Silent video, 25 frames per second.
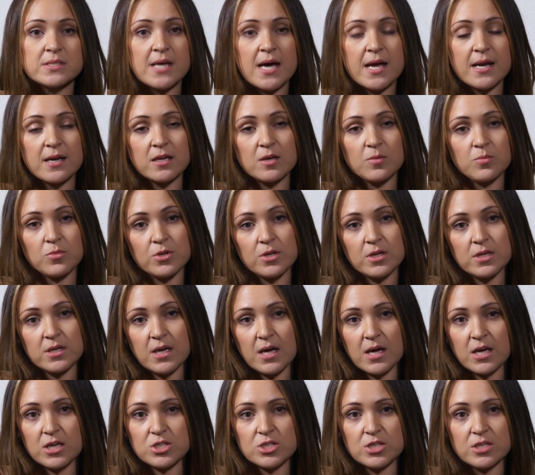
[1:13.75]
data
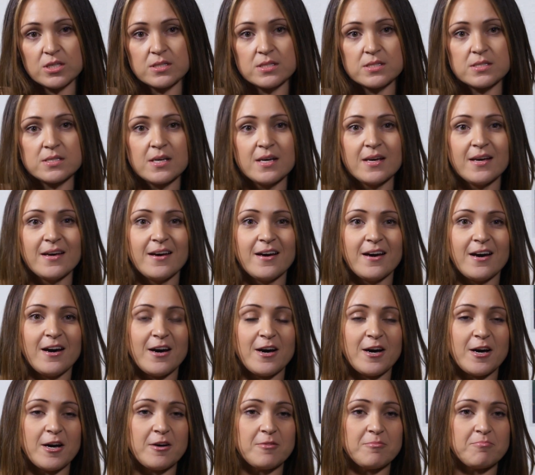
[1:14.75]
communications,
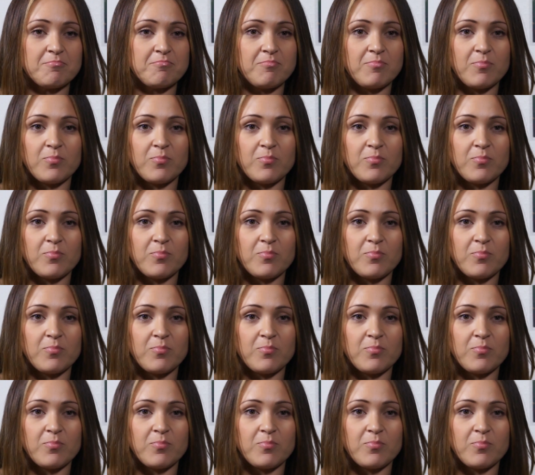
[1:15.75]
um,